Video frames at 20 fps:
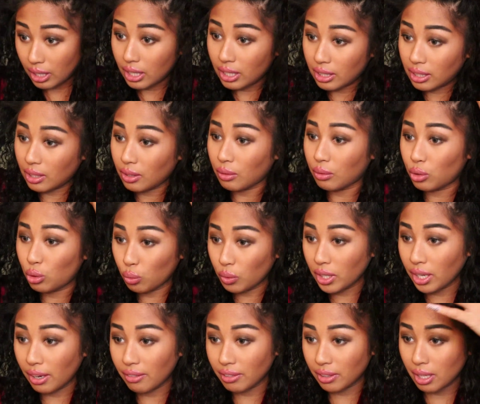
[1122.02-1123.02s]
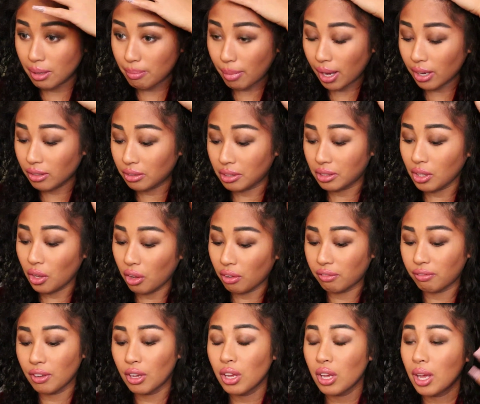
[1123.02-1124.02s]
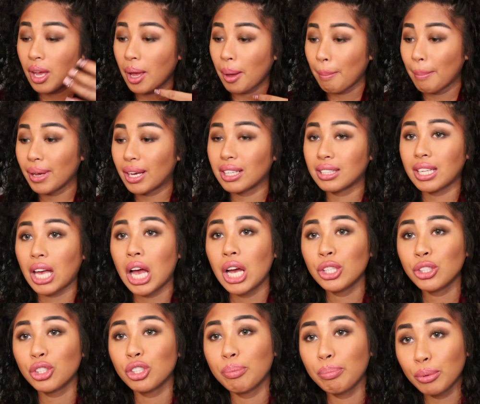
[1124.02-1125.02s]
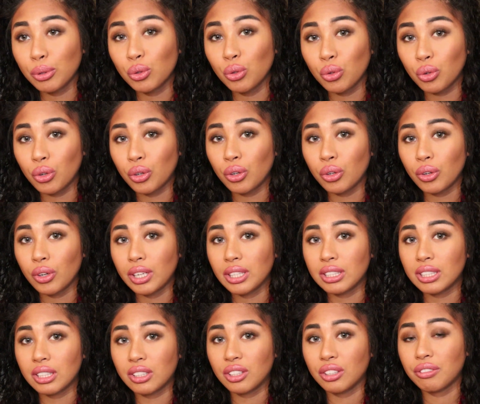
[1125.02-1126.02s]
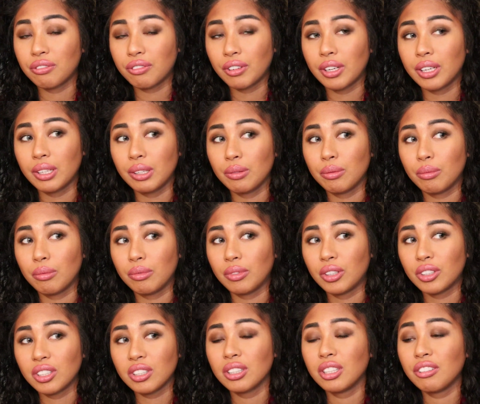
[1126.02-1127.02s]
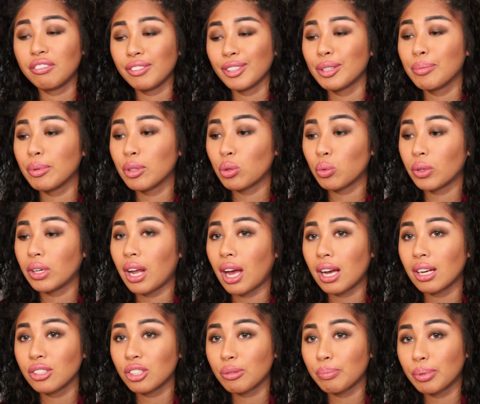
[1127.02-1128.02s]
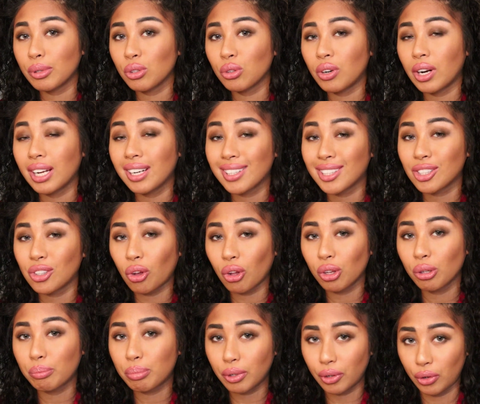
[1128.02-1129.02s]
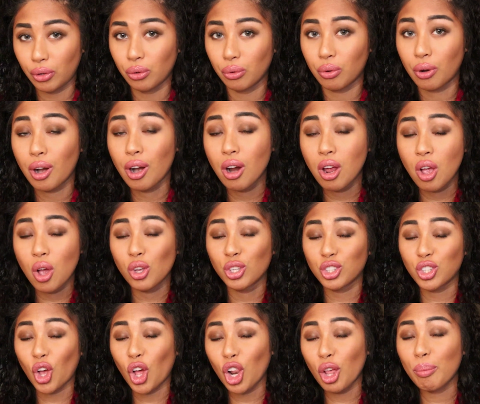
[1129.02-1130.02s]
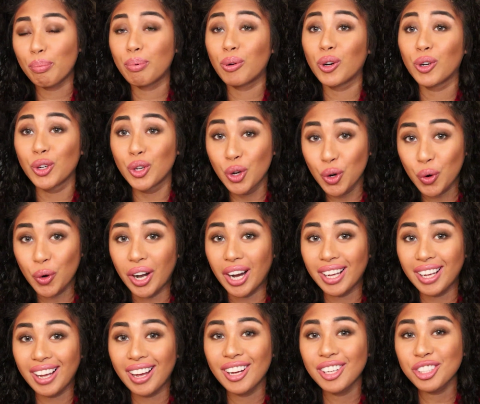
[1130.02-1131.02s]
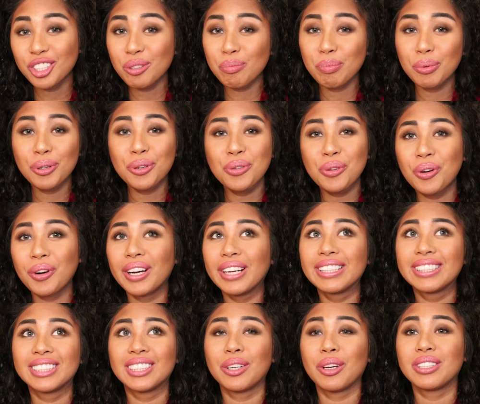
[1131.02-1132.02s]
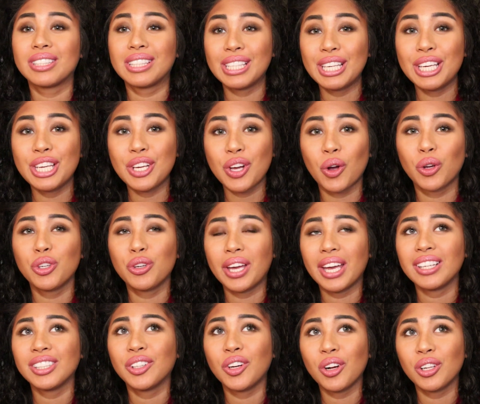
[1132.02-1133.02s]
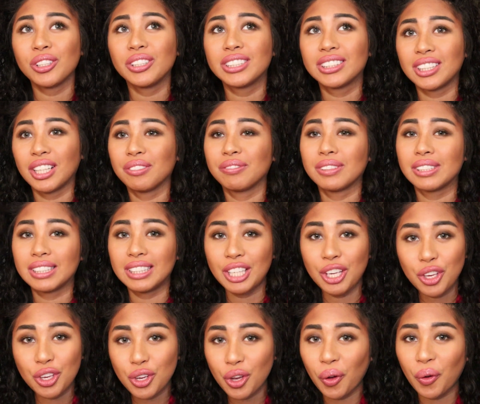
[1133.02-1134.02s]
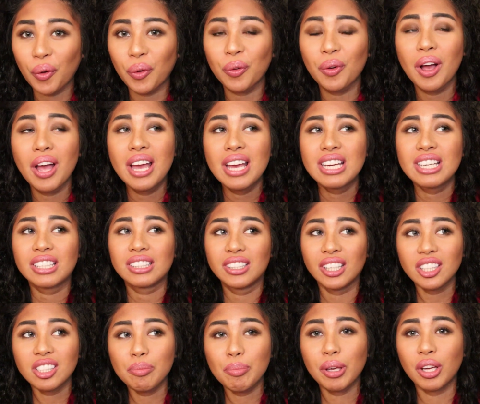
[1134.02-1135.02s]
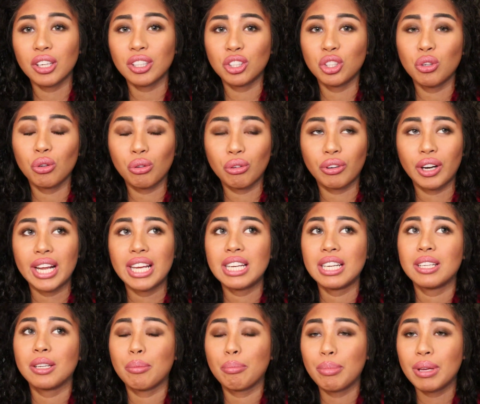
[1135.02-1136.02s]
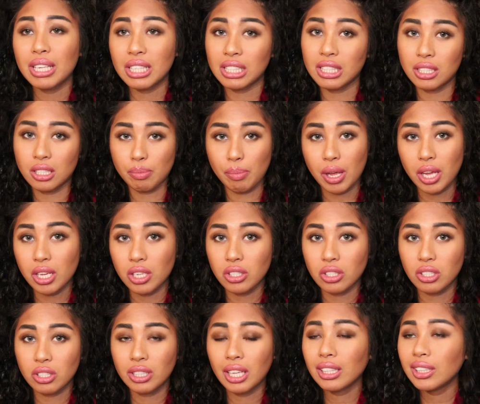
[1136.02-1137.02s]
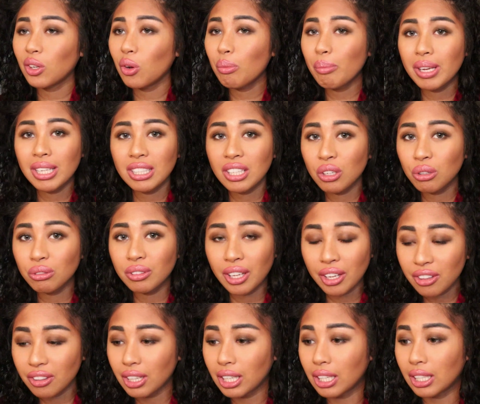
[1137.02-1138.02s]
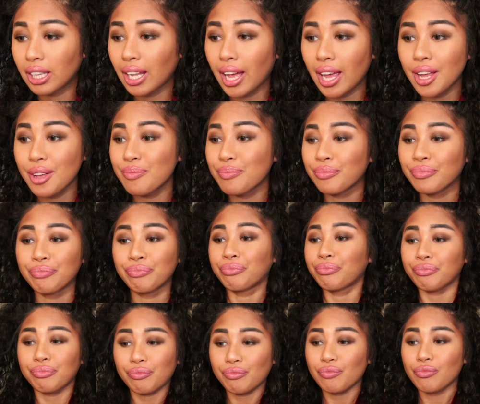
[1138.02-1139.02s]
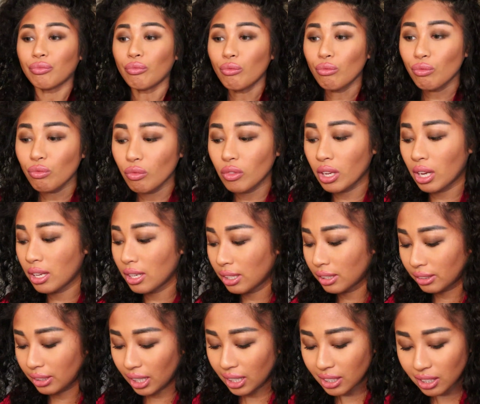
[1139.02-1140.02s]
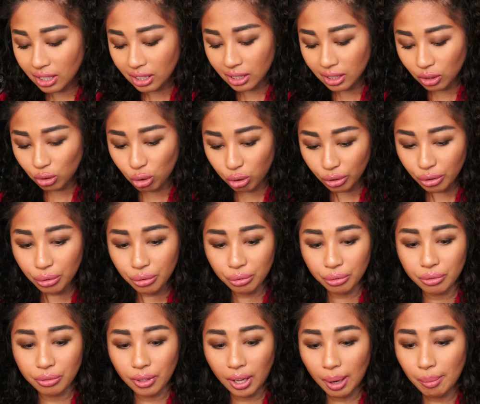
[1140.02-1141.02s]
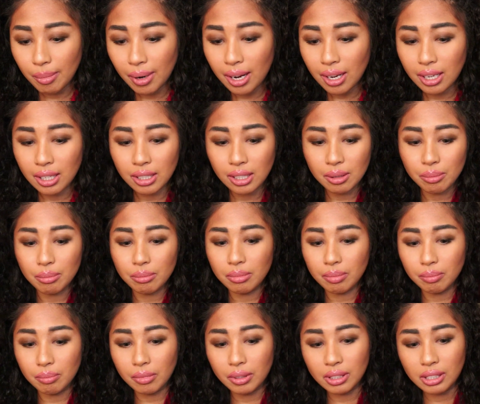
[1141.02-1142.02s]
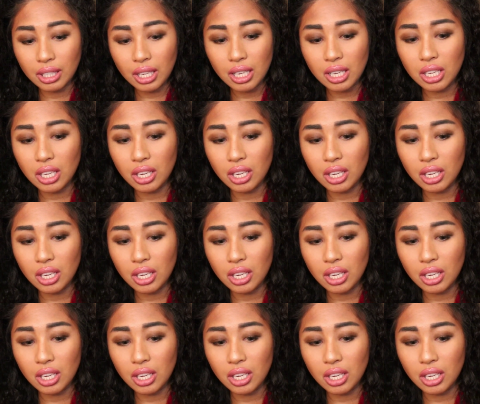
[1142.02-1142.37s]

is the doing everything by yourself, because an entrepreneur is there's a difference between an entrepreneur and a solopreneur. An entrepreneur is the CEO. You can't call yourself a CEO just because you created a business page. That don't mean nothing. Like, that's just the truth. I'm not gonna sit